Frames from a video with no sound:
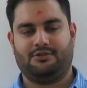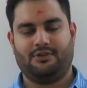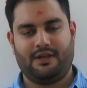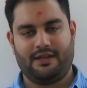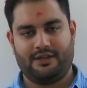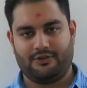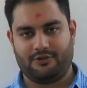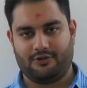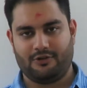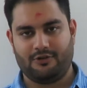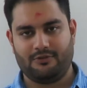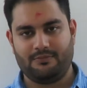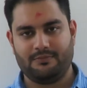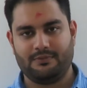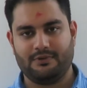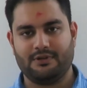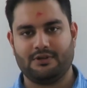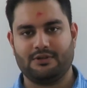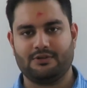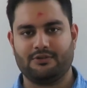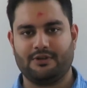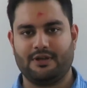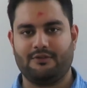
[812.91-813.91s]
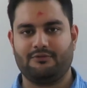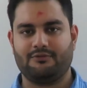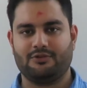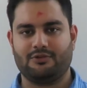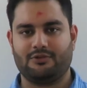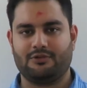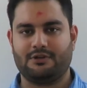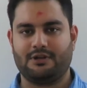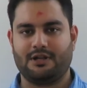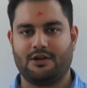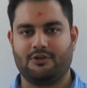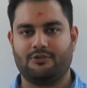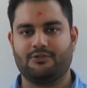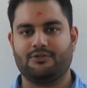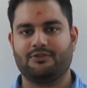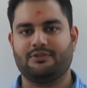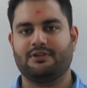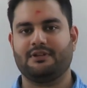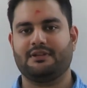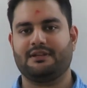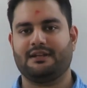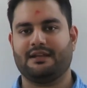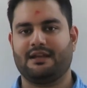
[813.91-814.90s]
So I hope you have no
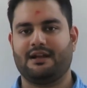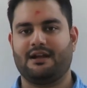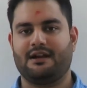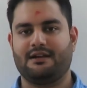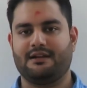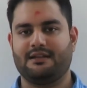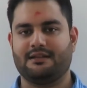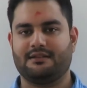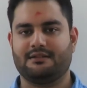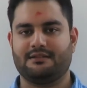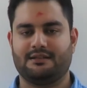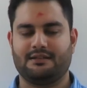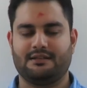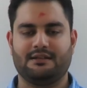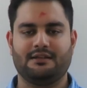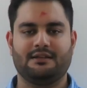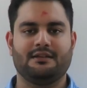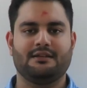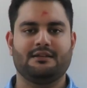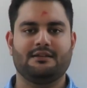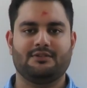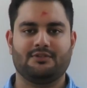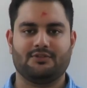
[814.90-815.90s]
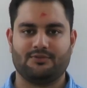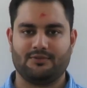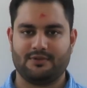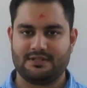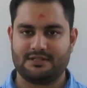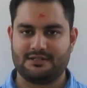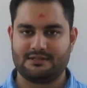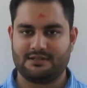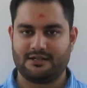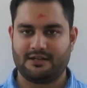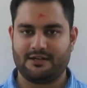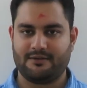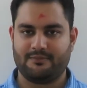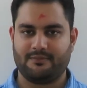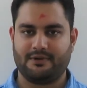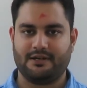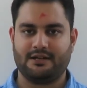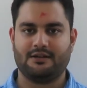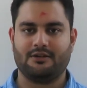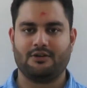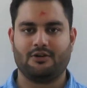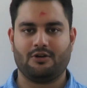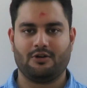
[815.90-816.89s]
doubts regarding the switch
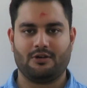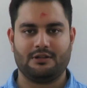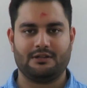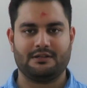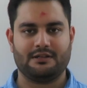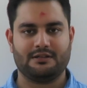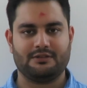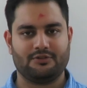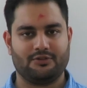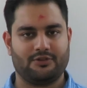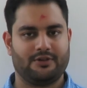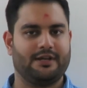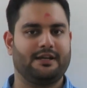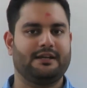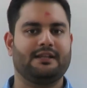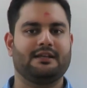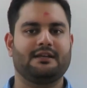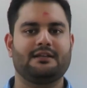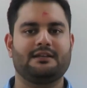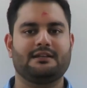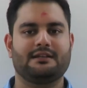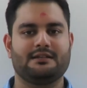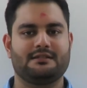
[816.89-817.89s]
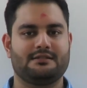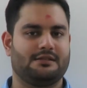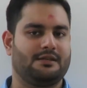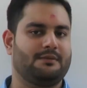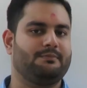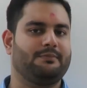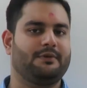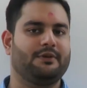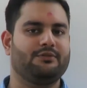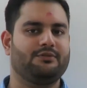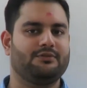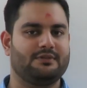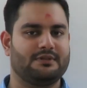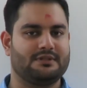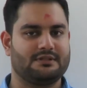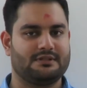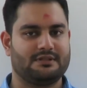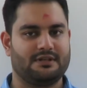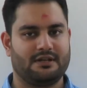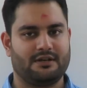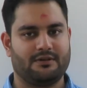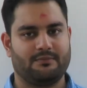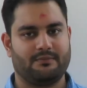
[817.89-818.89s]
statement, all the theoretical concept of
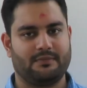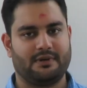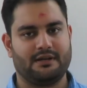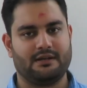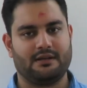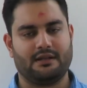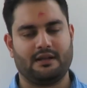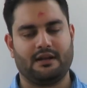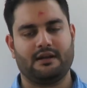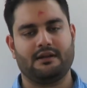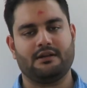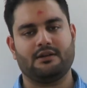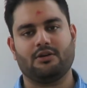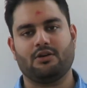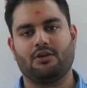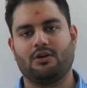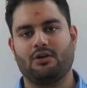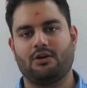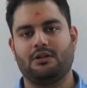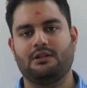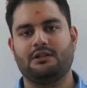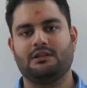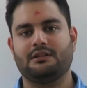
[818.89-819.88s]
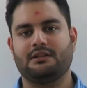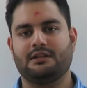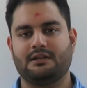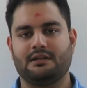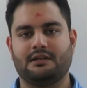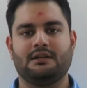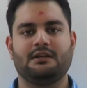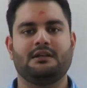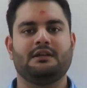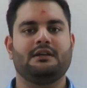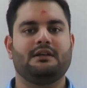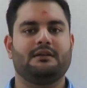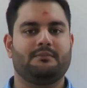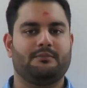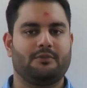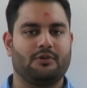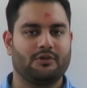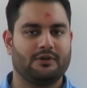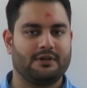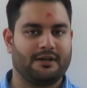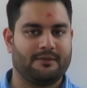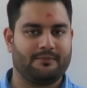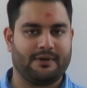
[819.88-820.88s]
switch statement and all the
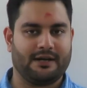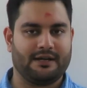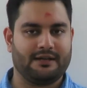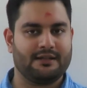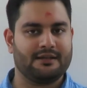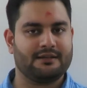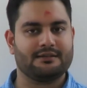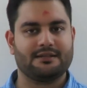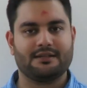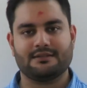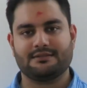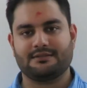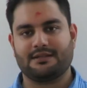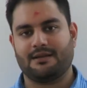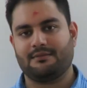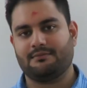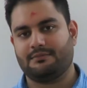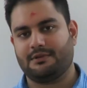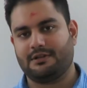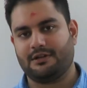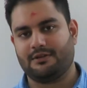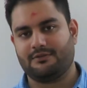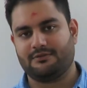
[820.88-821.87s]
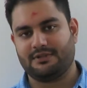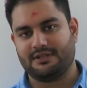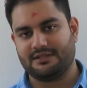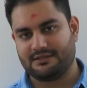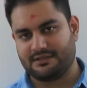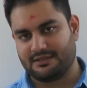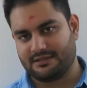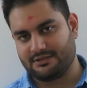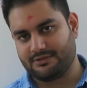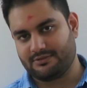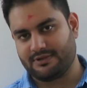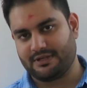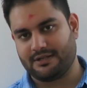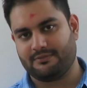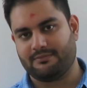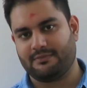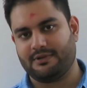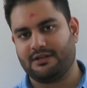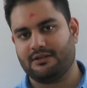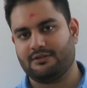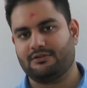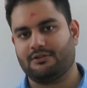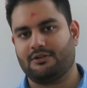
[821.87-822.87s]
programmatic example of the switch
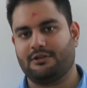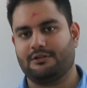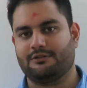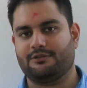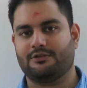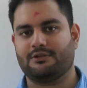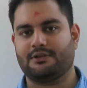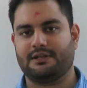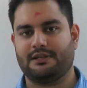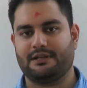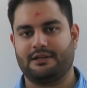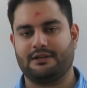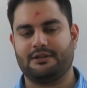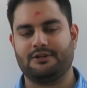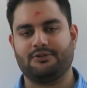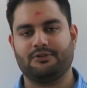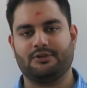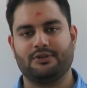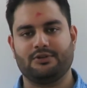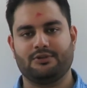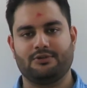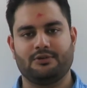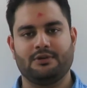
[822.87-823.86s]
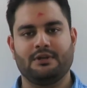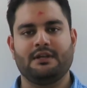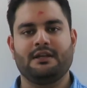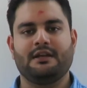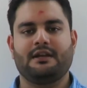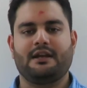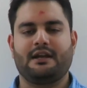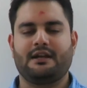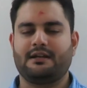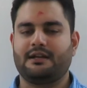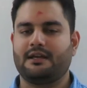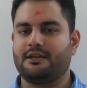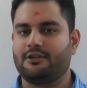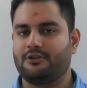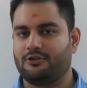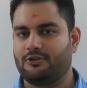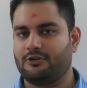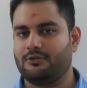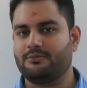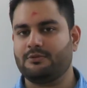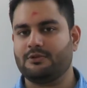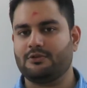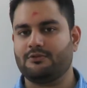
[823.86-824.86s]
statement is also clear to you, and I
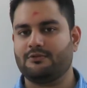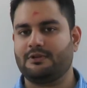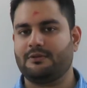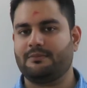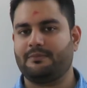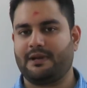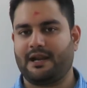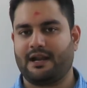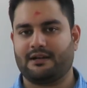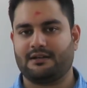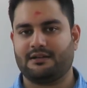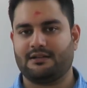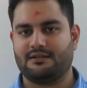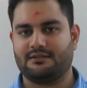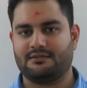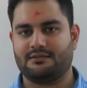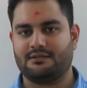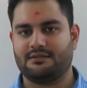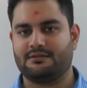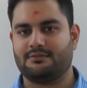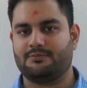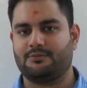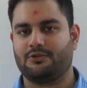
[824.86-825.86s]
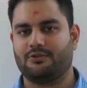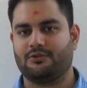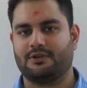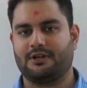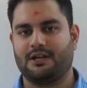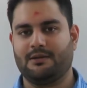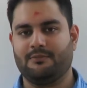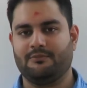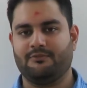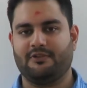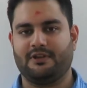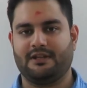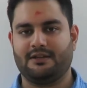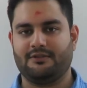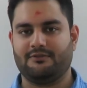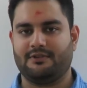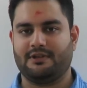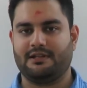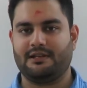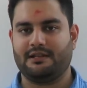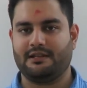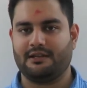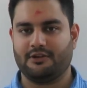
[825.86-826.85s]
hope you will practice this program very
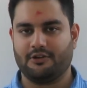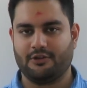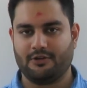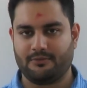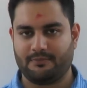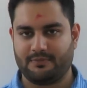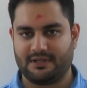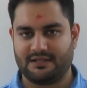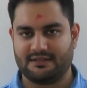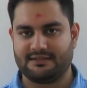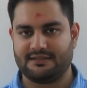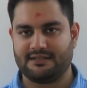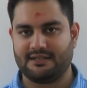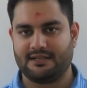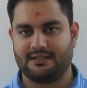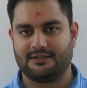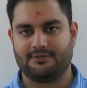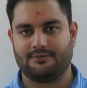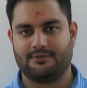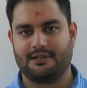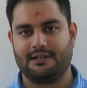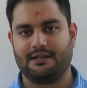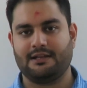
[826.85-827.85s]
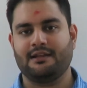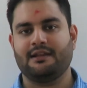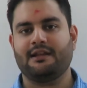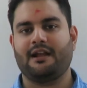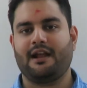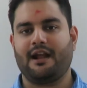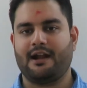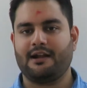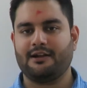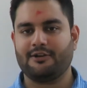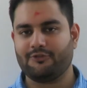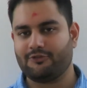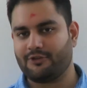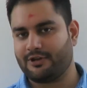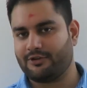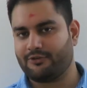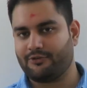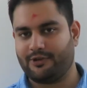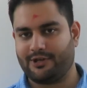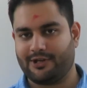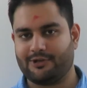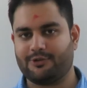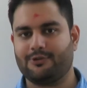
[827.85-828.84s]
well in your PC as well, and you
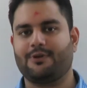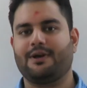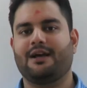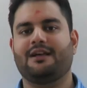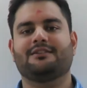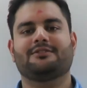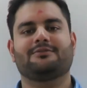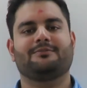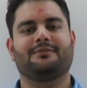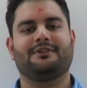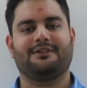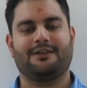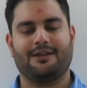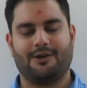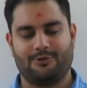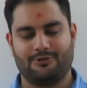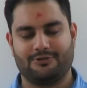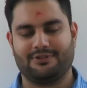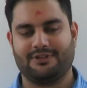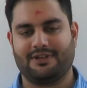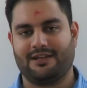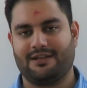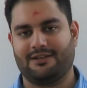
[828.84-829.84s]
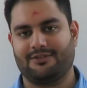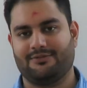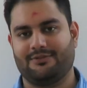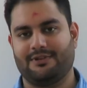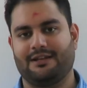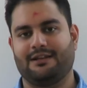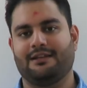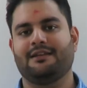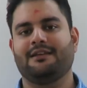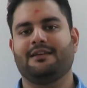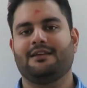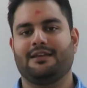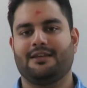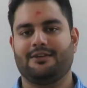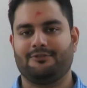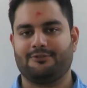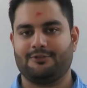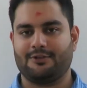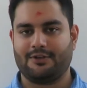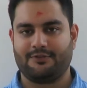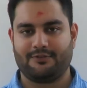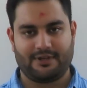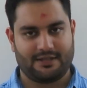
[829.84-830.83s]
are going to ask me doubts as well.
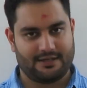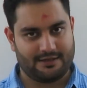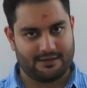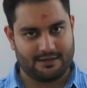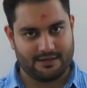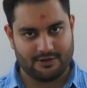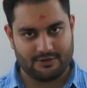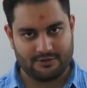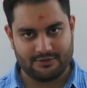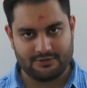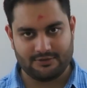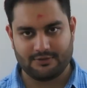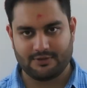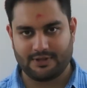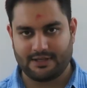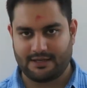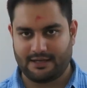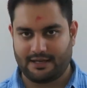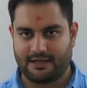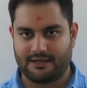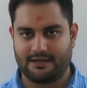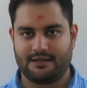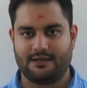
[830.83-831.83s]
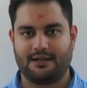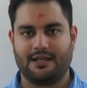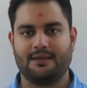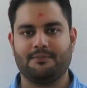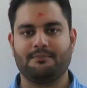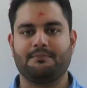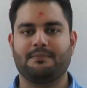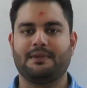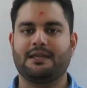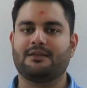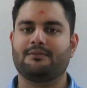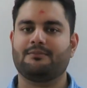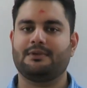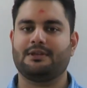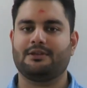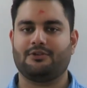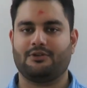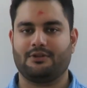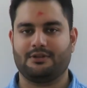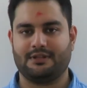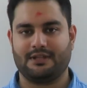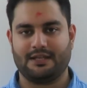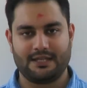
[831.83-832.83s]
If you have any doubts, you can anytime ping
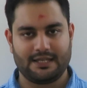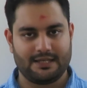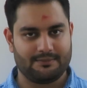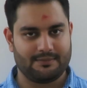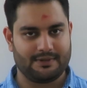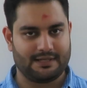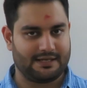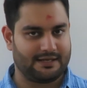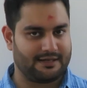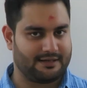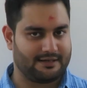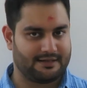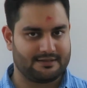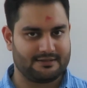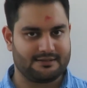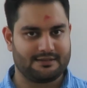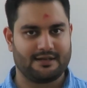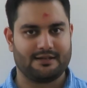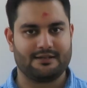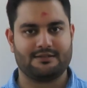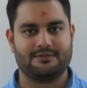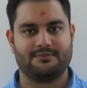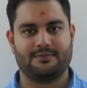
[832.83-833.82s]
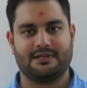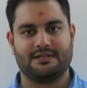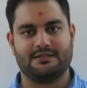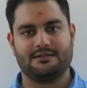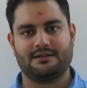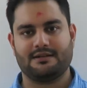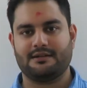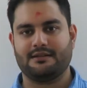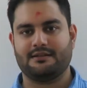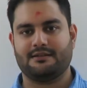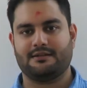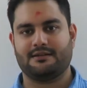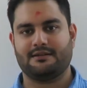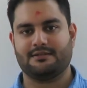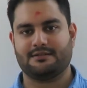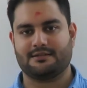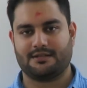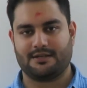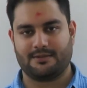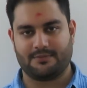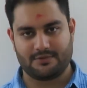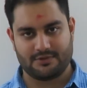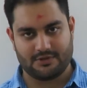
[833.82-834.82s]
me on the email address that is mentioned in the
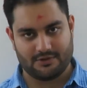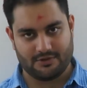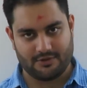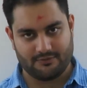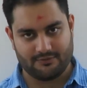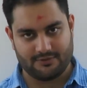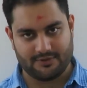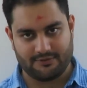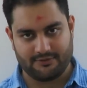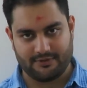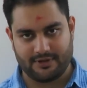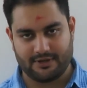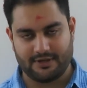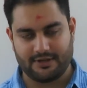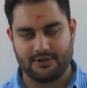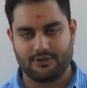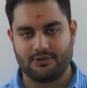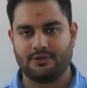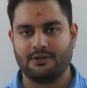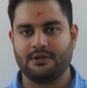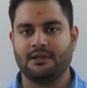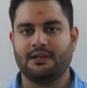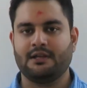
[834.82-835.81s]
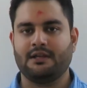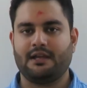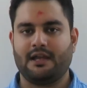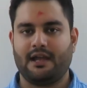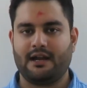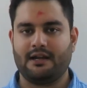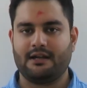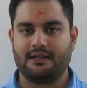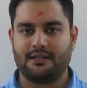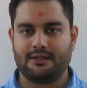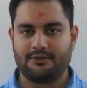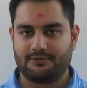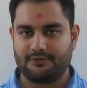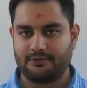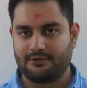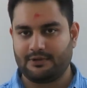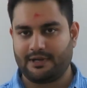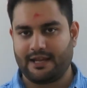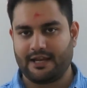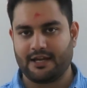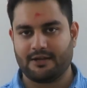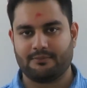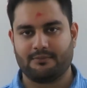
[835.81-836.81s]
description of the video. And if
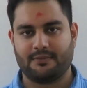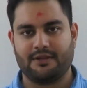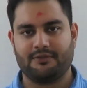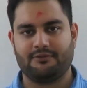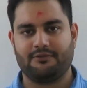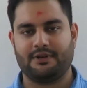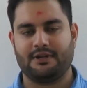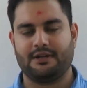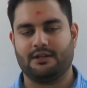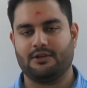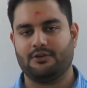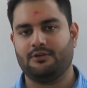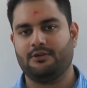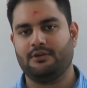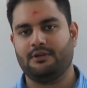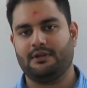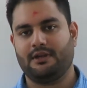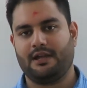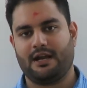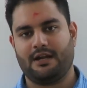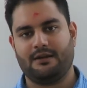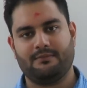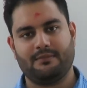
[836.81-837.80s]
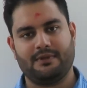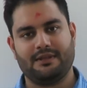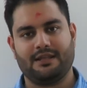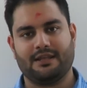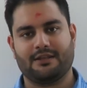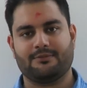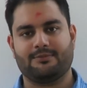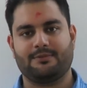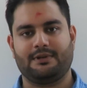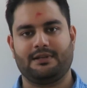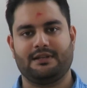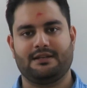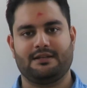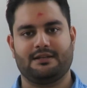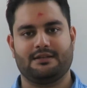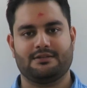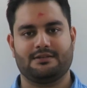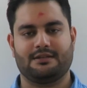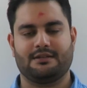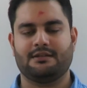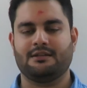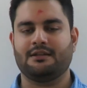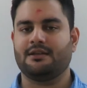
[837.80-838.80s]
you liked my video and my
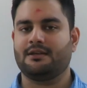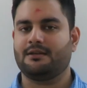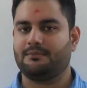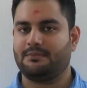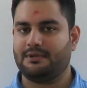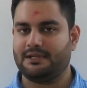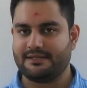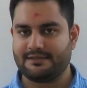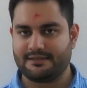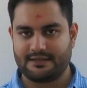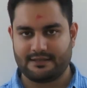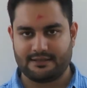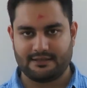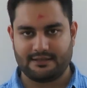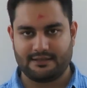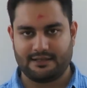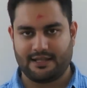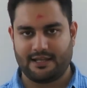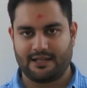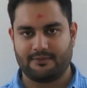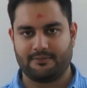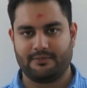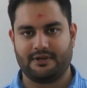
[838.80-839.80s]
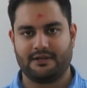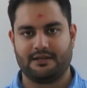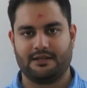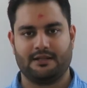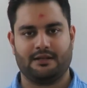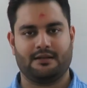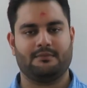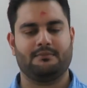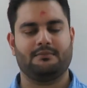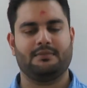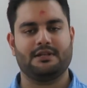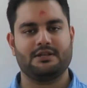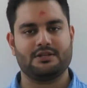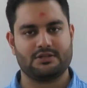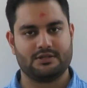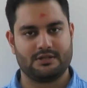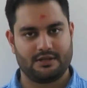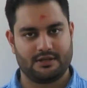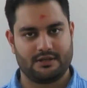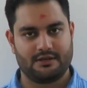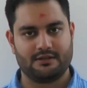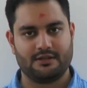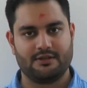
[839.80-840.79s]
explanation, please hit the like button, please
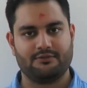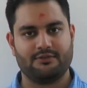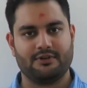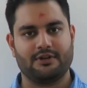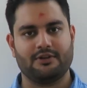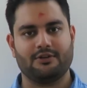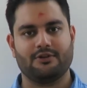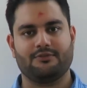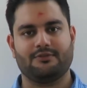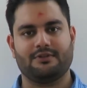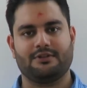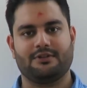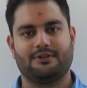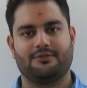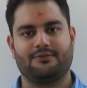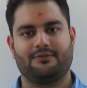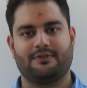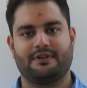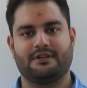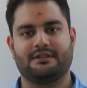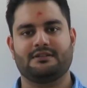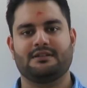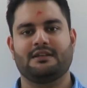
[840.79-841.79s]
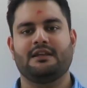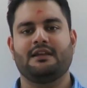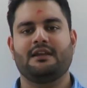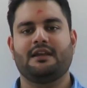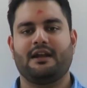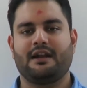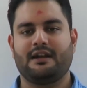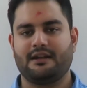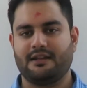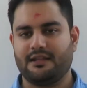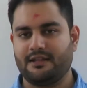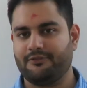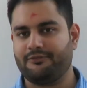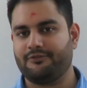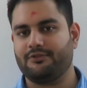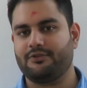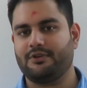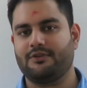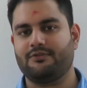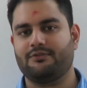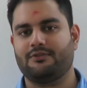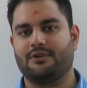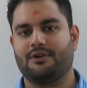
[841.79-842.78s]
share the video with your friends, and if
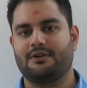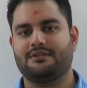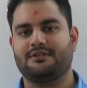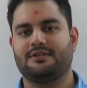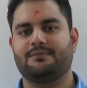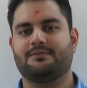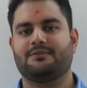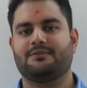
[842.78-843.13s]
you have not